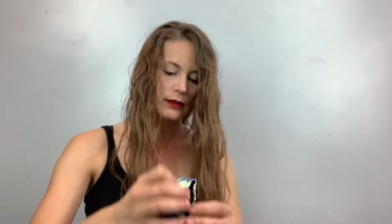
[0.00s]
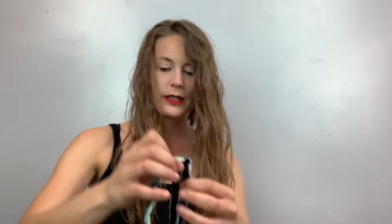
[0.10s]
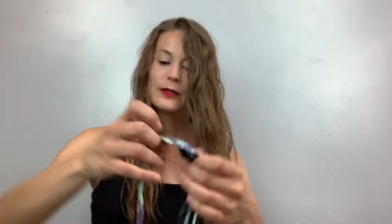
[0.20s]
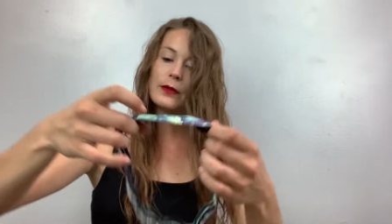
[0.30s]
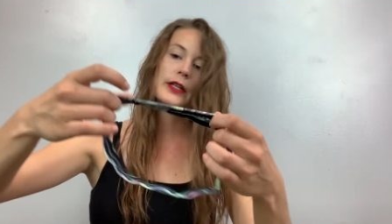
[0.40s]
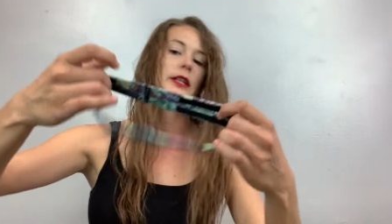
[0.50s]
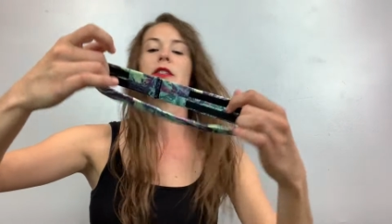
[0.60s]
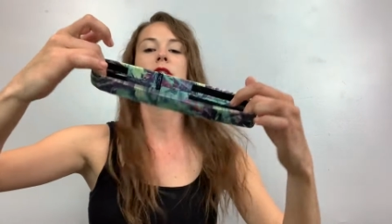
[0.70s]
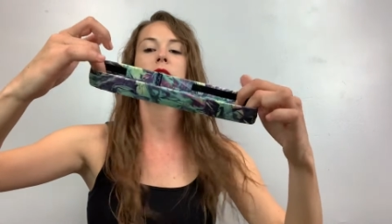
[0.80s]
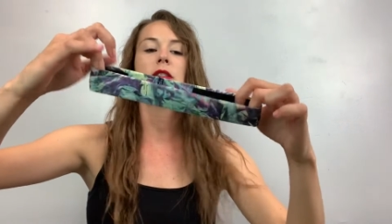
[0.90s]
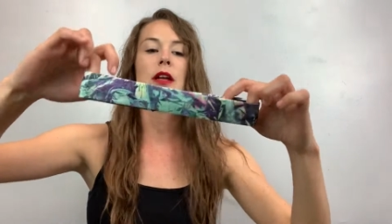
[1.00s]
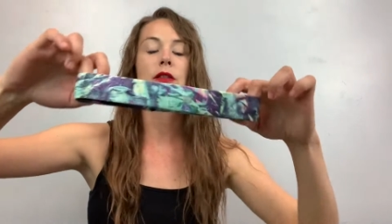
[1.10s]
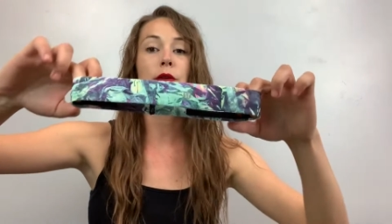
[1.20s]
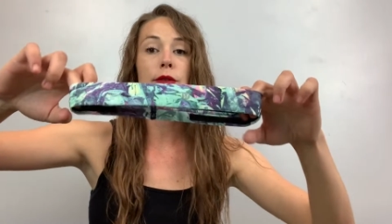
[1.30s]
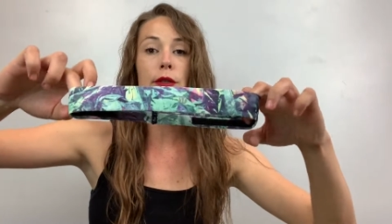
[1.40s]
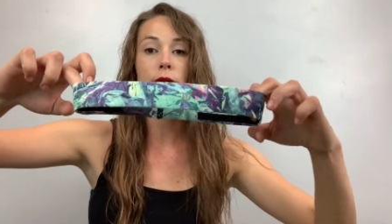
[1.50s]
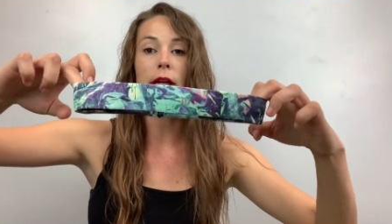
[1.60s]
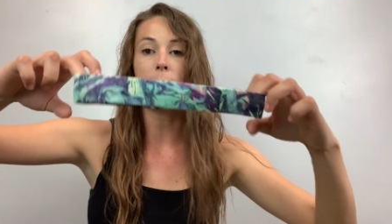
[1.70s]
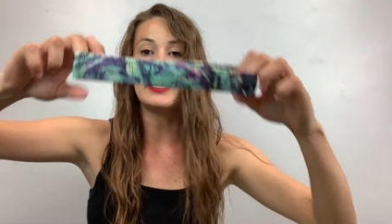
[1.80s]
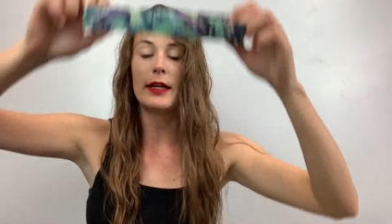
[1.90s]
This one is just a
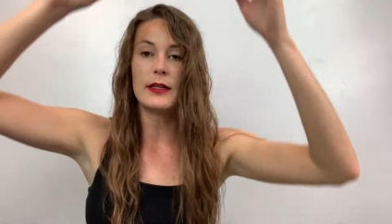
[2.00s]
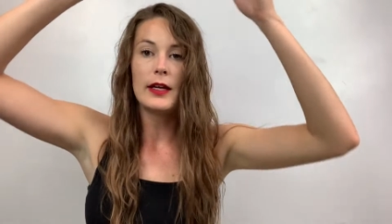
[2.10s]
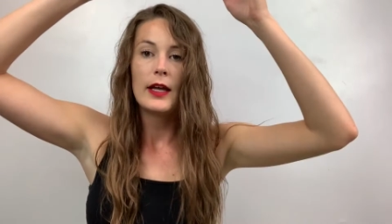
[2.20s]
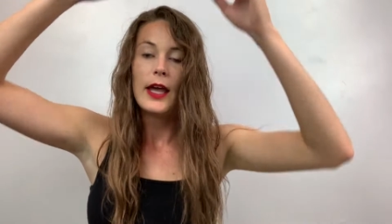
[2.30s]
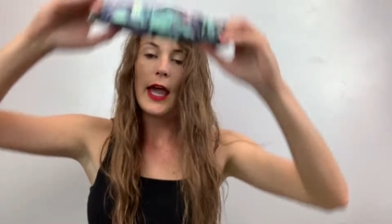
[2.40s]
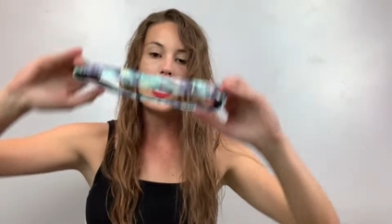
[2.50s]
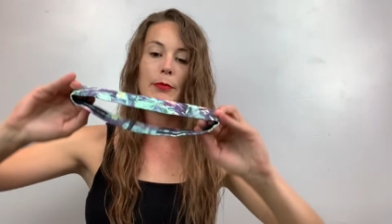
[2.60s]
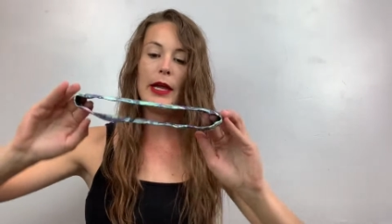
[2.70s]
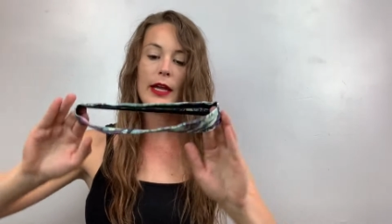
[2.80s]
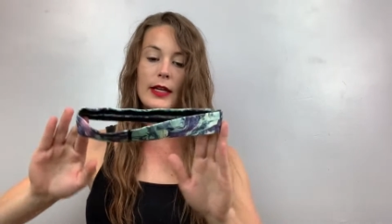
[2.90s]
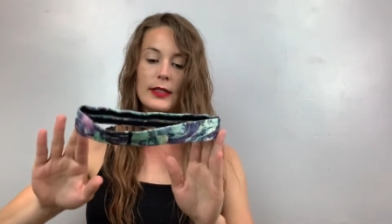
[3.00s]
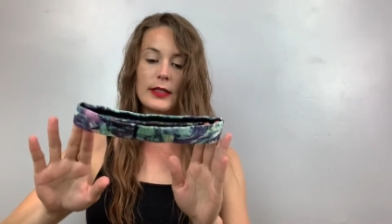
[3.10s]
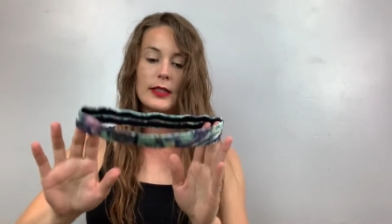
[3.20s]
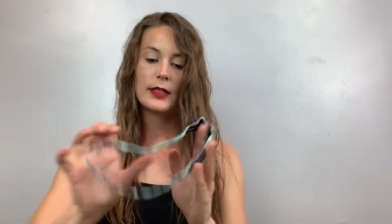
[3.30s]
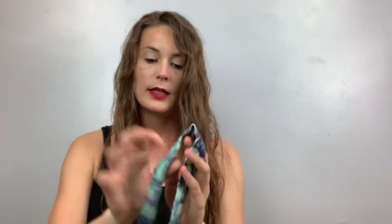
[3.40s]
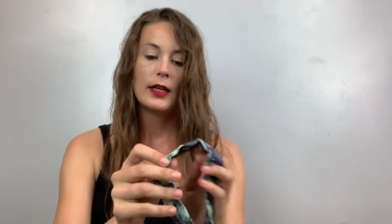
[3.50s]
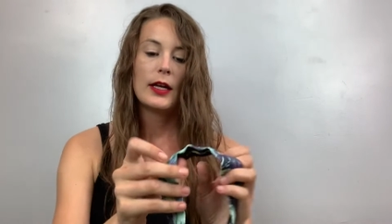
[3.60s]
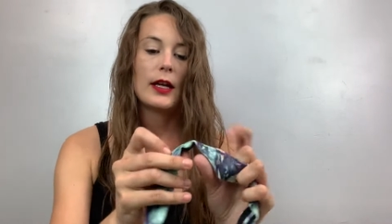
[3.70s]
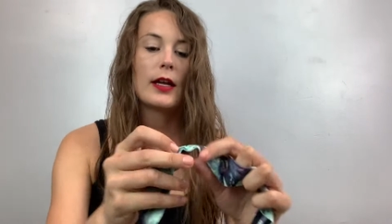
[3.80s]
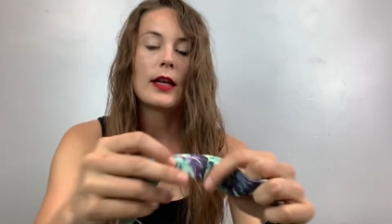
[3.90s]
Lululemon headband.
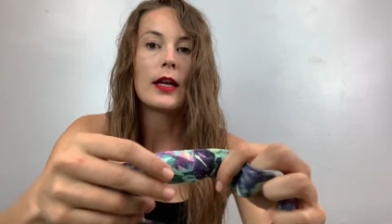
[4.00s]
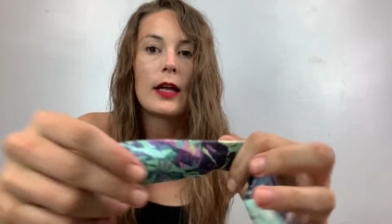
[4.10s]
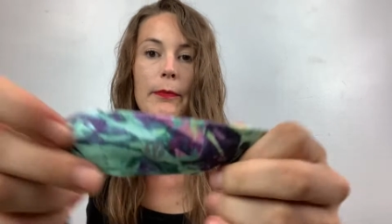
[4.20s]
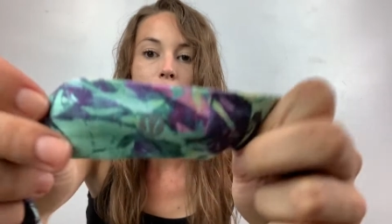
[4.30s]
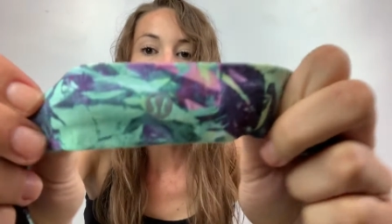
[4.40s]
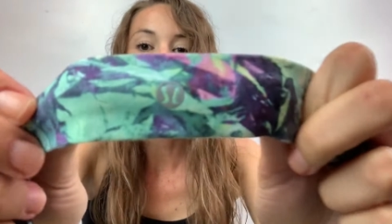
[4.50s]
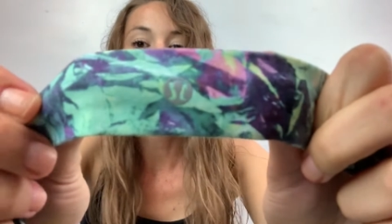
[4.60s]
Um,